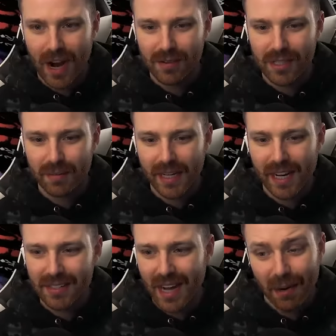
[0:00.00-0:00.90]
craft something
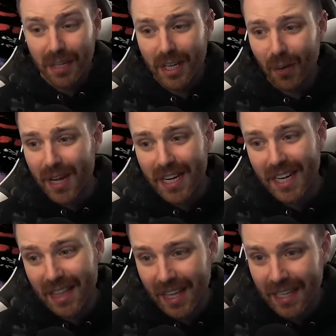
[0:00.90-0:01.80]
else? I really don't need
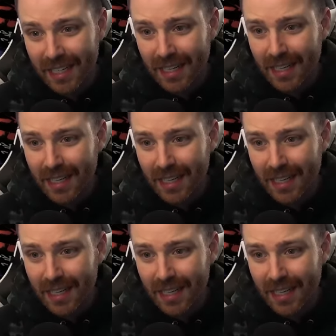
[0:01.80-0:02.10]
anything.